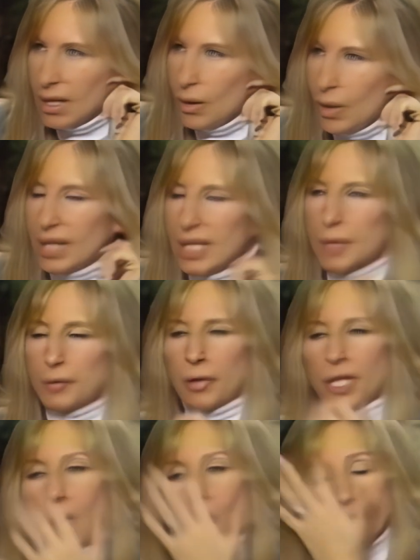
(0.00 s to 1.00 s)
Well, he's
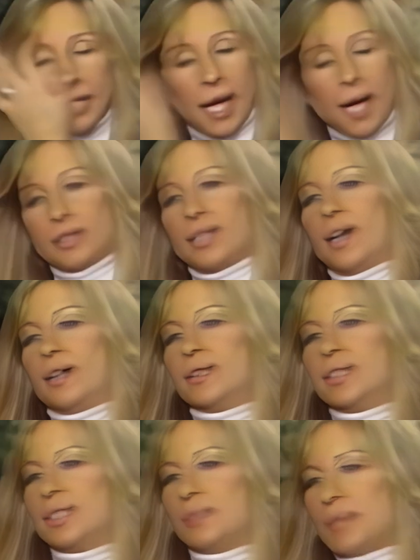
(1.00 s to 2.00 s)
pretty old now, you know.
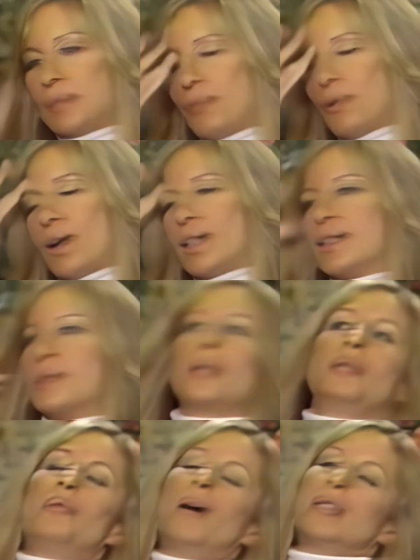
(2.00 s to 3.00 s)
He's a big boy,
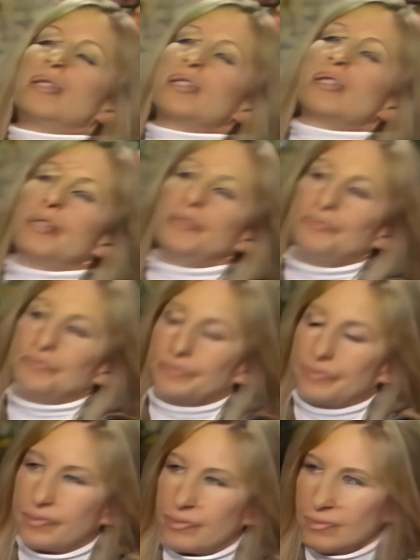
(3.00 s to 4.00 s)
21, so
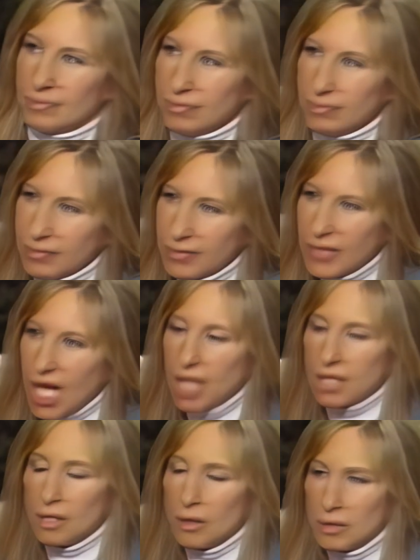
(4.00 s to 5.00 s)
I
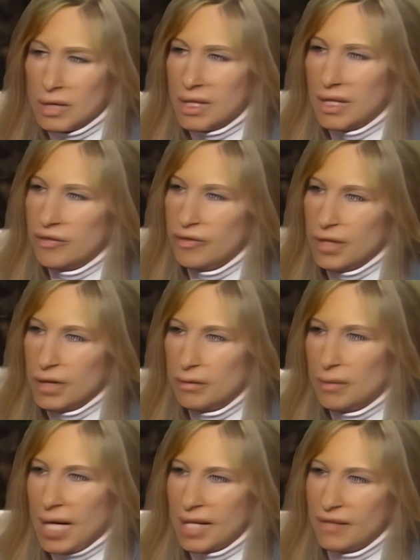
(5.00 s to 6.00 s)
can only give
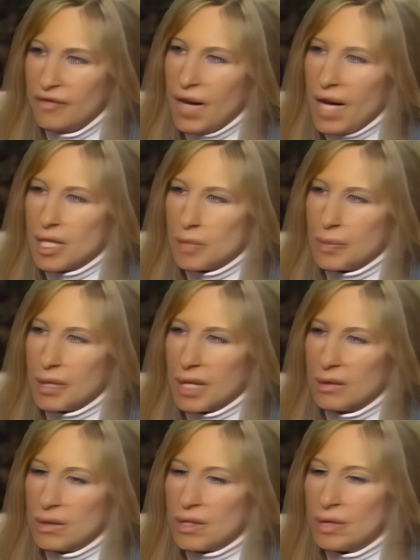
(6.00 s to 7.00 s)
him my advice, but
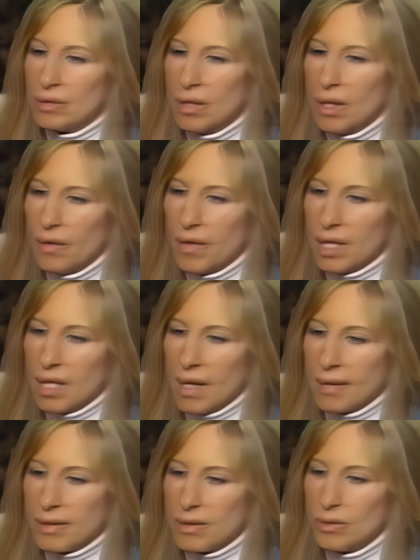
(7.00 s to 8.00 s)
I also know that he
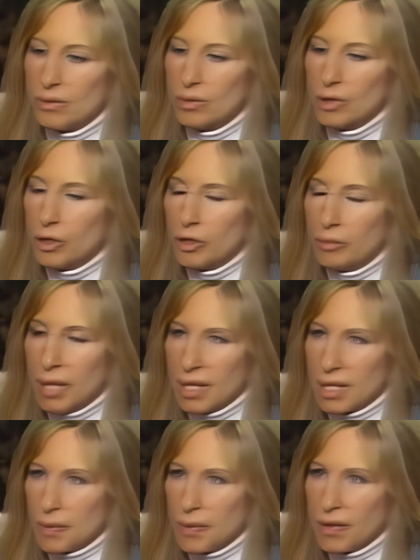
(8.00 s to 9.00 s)
has to learn by
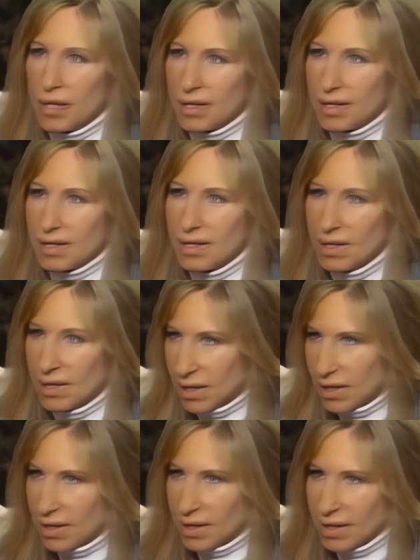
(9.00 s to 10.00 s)
experience.
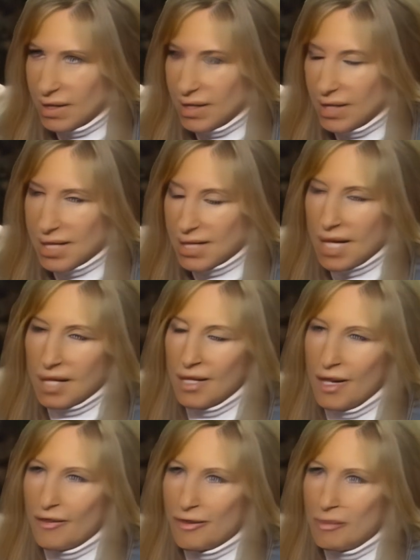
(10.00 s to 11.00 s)
It's not
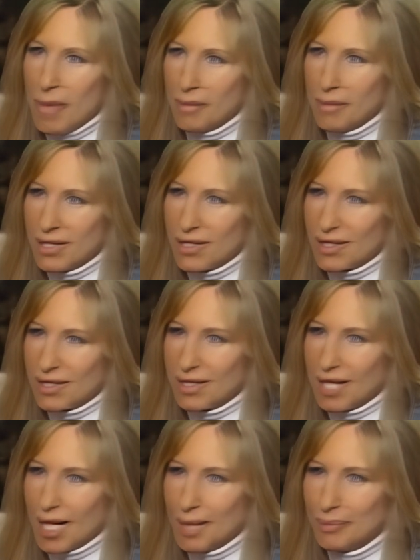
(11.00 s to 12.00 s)
enough for mommy just to
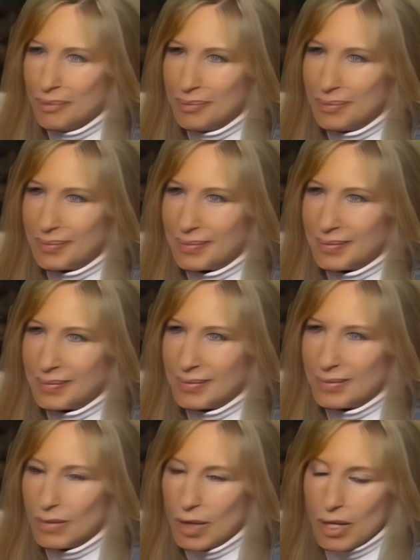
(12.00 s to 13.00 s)
tell him
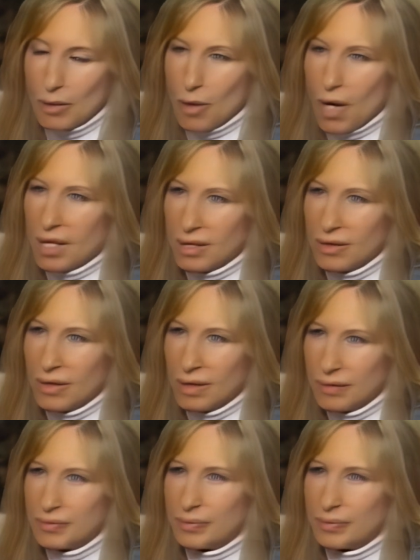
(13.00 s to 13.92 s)
what yeah. is right, you know?